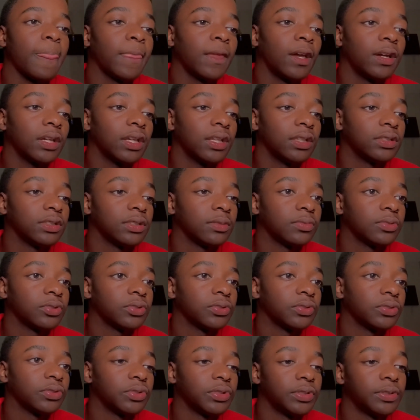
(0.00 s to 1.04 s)
That's
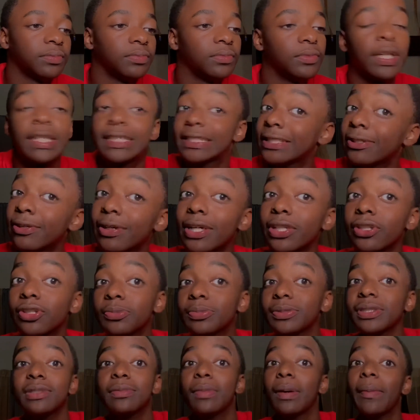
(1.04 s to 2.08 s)
Still got 3%.
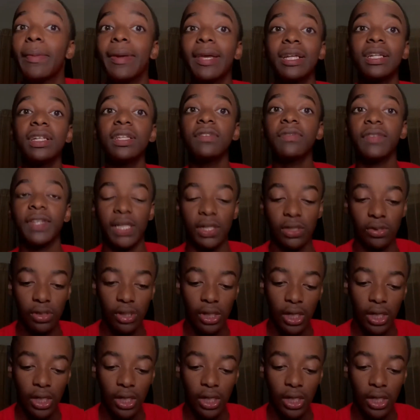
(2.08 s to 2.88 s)
percent i my make this video.